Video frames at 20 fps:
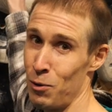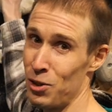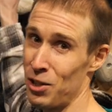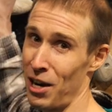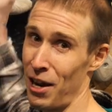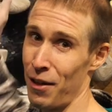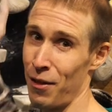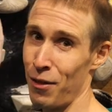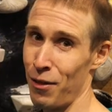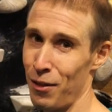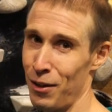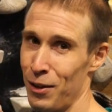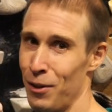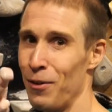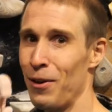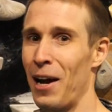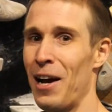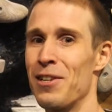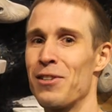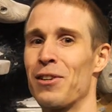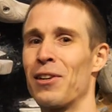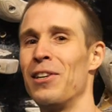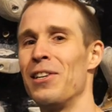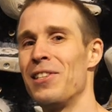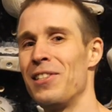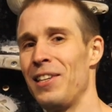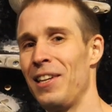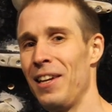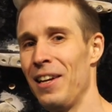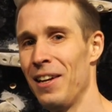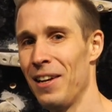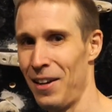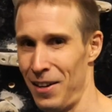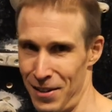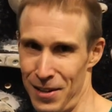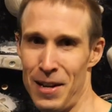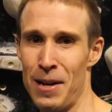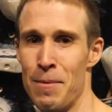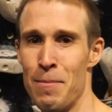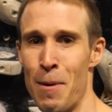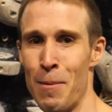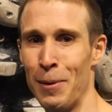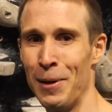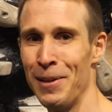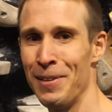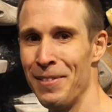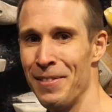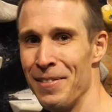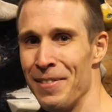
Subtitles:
which I think you guys are going to see in a moment.